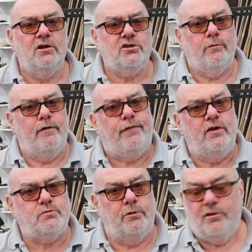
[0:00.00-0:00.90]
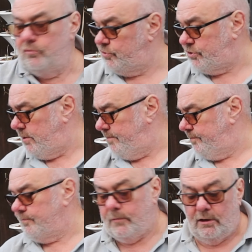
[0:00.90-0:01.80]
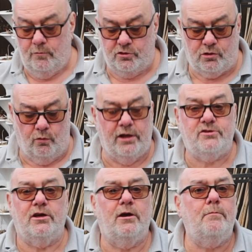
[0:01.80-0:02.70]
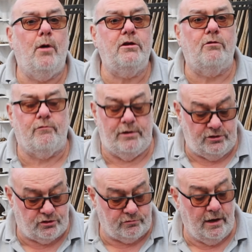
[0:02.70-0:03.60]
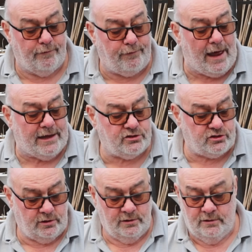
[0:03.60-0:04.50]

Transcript: So it fits one of those, um, what do you call it, uh, microgreen uh, flats.